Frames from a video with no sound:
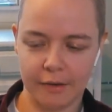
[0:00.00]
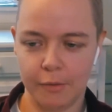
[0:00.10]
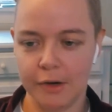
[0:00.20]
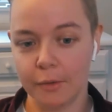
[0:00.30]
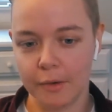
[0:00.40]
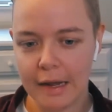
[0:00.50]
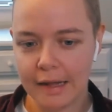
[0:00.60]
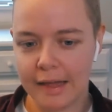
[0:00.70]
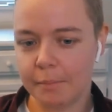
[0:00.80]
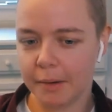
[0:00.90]
If we don't
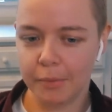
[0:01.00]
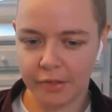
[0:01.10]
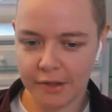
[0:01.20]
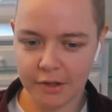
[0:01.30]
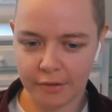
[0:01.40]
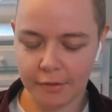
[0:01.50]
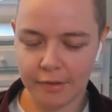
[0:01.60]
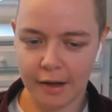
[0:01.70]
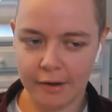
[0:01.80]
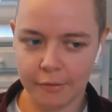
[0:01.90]
keep up with each other
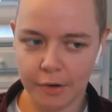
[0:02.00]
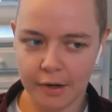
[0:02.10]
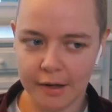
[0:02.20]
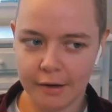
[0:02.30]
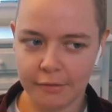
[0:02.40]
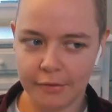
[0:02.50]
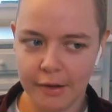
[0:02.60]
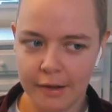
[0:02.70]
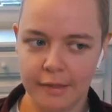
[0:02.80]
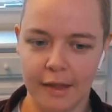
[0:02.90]
outside of work enough,
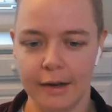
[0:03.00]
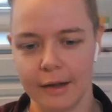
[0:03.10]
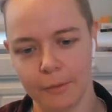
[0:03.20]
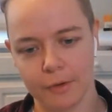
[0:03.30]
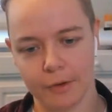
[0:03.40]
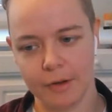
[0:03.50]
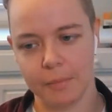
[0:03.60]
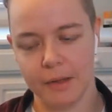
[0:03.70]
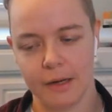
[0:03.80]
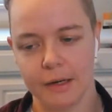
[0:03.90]
then it will
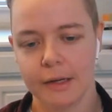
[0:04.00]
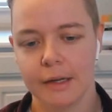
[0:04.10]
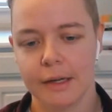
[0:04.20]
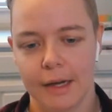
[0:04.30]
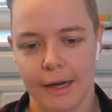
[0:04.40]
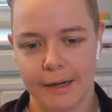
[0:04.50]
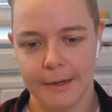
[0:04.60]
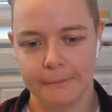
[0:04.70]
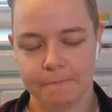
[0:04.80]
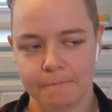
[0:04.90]
creep in.
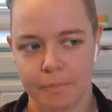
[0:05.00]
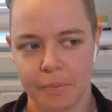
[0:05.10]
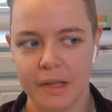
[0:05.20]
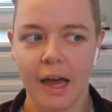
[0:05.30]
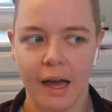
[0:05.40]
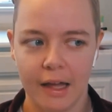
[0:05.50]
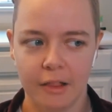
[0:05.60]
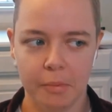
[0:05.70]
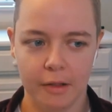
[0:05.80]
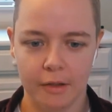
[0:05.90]
Um but yeah,
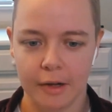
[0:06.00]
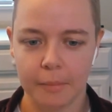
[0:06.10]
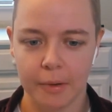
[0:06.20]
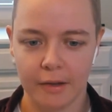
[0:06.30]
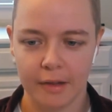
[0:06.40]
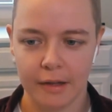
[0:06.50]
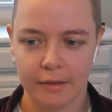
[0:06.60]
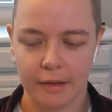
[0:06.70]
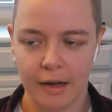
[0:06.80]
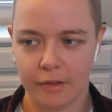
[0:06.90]
it's been a learning
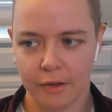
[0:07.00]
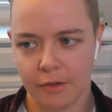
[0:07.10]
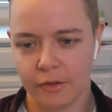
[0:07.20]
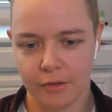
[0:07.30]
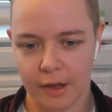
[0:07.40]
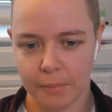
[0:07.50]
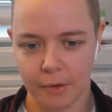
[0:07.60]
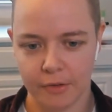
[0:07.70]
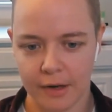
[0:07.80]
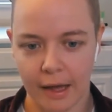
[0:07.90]
process. And it's also just like a
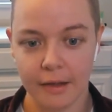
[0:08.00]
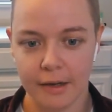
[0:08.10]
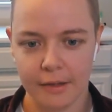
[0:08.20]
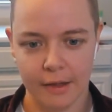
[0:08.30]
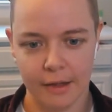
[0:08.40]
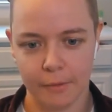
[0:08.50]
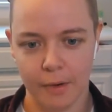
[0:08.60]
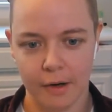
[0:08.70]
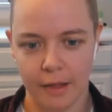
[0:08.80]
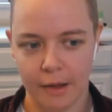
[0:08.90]
personality thing
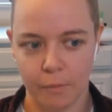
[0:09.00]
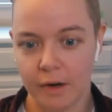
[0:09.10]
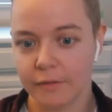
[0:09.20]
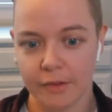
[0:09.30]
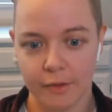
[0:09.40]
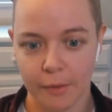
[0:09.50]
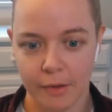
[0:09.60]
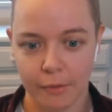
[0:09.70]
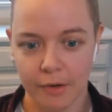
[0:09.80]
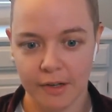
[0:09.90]
where like one of us is going
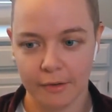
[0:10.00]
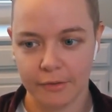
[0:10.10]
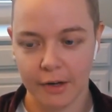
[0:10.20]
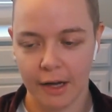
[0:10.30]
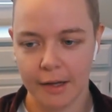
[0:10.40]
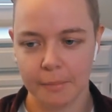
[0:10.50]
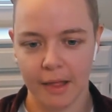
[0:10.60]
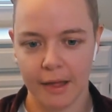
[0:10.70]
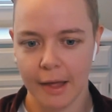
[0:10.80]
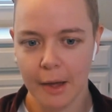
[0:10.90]
through a tough time.
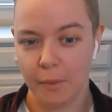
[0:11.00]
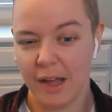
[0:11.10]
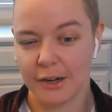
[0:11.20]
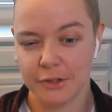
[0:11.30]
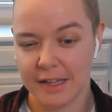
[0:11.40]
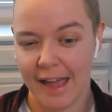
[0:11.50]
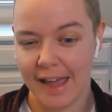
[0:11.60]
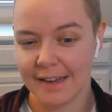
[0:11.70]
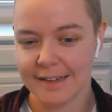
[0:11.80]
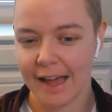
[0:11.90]
Like we actually
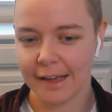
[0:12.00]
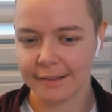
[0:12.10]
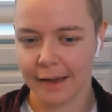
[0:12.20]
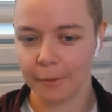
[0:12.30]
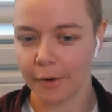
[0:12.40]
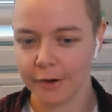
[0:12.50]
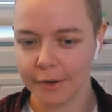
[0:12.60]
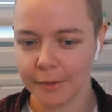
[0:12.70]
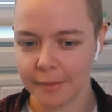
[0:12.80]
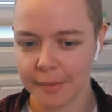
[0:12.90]
can't ask, how are
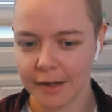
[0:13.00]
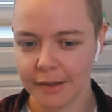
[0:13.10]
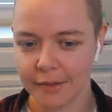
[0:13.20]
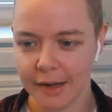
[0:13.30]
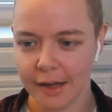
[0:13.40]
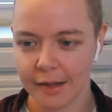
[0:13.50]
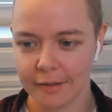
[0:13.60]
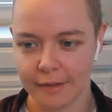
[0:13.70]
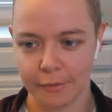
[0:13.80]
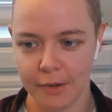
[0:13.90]
you at the beginning of the day?
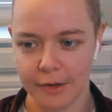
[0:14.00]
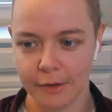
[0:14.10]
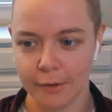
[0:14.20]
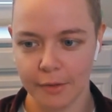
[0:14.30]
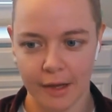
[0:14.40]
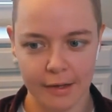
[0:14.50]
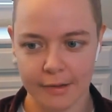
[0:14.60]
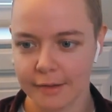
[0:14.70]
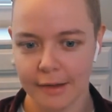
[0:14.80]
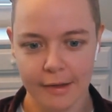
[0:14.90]
Cause if we do, then
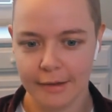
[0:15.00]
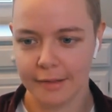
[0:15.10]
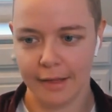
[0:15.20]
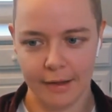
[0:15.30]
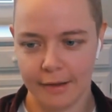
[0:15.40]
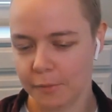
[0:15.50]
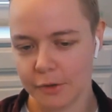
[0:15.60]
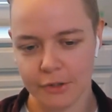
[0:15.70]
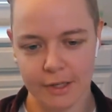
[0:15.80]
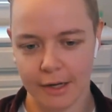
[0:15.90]
it's like we're
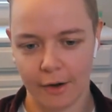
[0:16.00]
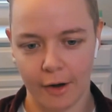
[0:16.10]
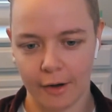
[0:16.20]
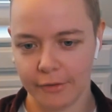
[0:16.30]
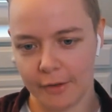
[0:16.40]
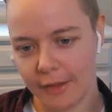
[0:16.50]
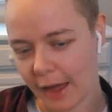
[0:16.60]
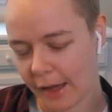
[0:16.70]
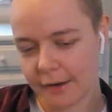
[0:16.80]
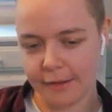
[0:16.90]
just kind of off on
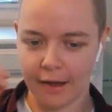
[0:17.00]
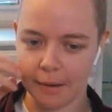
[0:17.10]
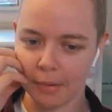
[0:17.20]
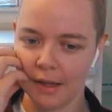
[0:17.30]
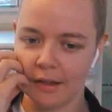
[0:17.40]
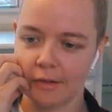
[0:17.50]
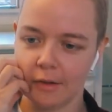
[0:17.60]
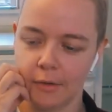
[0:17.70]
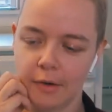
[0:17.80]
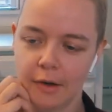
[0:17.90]
that in that place.
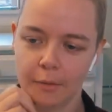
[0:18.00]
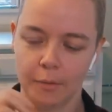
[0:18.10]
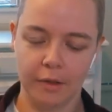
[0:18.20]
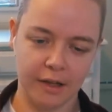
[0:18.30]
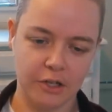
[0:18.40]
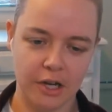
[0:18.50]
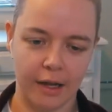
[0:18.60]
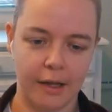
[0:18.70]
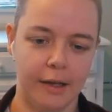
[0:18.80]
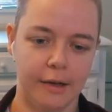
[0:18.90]
So we'll like
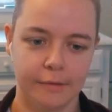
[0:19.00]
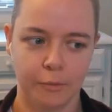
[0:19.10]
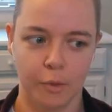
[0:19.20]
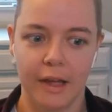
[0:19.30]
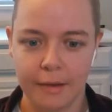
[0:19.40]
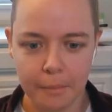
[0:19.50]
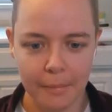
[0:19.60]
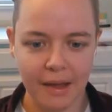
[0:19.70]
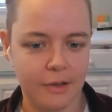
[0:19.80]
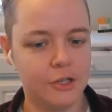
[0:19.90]
check in, we'll like
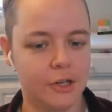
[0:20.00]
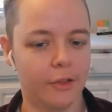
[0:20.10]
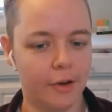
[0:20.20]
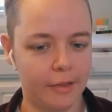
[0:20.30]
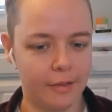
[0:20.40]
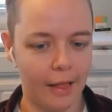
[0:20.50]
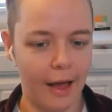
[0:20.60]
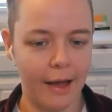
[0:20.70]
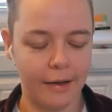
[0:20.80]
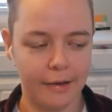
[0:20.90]
message each other on
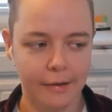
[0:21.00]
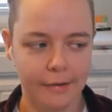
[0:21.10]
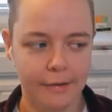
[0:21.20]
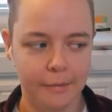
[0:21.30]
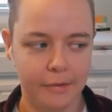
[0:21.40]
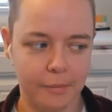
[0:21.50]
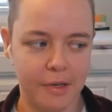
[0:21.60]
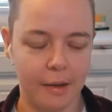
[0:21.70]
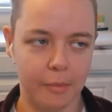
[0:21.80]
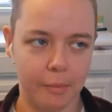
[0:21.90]
Slack
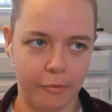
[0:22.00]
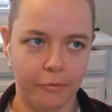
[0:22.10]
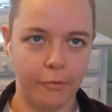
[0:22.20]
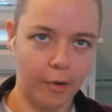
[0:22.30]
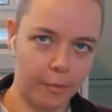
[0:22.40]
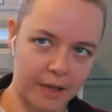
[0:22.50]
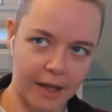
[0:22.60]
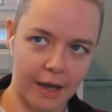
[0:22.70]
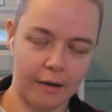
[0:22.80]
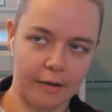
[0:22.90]
sometimes before we
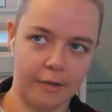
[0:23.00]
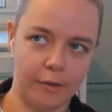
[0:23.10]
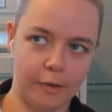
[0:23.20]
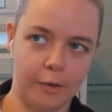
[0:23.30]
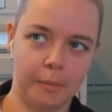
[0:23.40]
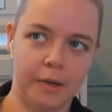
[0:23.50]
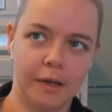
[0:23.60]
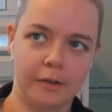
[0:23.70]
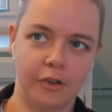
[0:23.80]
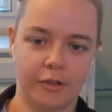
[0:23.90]
get on Zoom
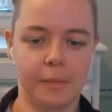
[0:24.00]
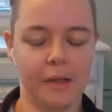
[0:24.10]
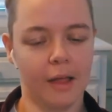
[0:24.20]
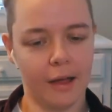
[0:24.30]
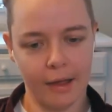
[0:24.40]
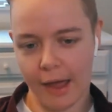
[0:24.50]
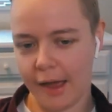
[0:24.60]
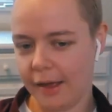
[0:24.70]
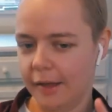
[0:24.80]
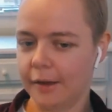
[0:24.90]
just to be like,
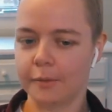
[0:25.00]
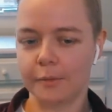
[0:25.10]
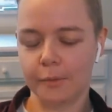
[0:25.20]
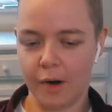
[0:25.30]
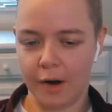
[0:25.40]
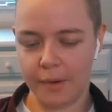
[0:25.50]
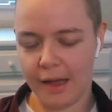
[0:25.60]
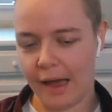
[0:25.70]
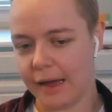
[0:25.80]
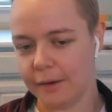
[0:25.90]
hey, like where we
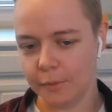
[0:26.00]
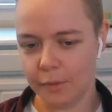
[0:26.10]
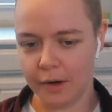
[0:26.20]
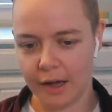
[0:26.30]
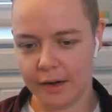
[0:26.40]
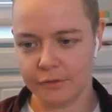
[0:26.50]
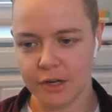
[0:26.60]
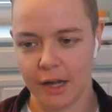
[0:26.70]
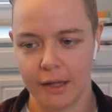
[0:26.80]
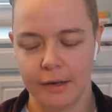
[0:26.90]
at? What kind of
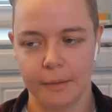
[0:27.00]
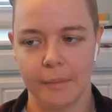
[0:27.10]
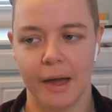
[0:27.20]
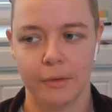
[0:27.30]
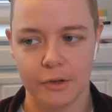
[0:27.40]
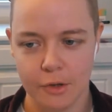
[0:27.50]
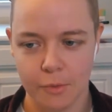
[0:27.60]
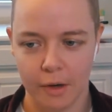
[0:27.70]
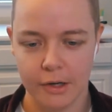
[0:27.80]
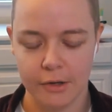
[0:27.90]
check-in amount do you
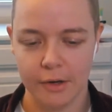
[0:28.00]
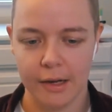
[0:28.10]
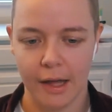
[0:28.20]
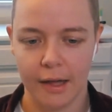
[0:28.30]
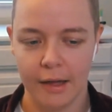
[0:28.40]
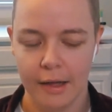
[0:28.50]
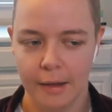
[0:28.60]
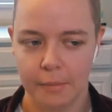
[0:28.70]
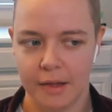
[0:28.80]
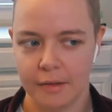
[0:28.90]
want to do today?
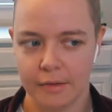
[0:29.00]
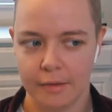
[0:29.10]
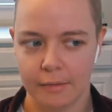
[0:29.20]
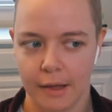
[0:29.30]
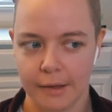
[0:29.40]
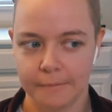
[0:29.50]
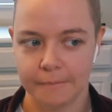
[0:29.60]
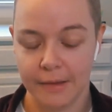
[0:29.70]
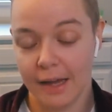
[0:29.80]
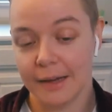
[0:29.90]
Because um
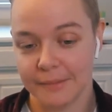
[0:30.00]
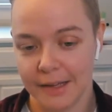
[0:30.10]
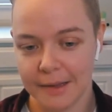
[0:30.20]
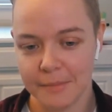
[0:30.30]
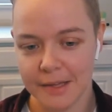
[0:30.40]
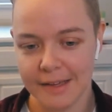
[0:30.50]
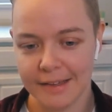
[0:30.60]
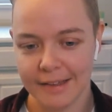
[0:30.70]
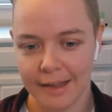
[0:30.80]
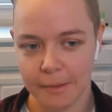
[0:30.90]
yeah, it can
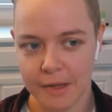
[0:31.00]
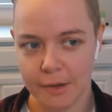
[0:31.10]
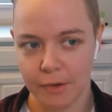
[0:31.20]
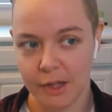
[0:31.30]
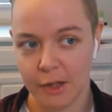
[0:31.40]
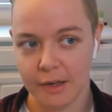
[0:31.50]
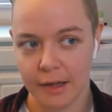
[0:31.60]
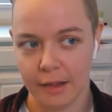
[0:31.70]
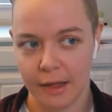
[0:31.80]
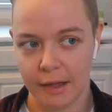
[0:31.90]
be it can be really good
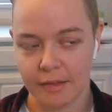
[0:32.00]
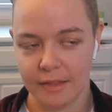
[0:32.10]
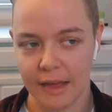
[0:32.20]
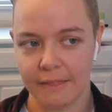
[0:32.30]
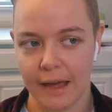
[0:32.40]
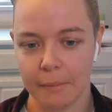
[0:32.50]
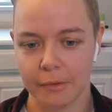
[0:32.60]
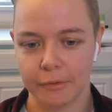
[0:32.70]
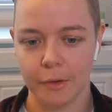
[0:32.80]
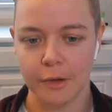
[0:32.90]
to like set that
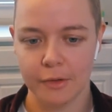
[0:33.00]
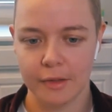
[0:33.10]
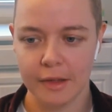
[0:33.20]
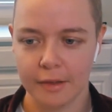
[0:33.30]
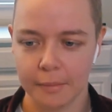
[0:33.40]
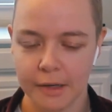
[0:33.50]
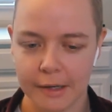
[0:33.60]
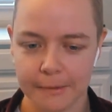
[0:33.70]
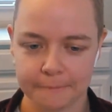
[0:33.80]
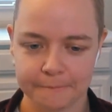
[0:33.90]
before you see somebody.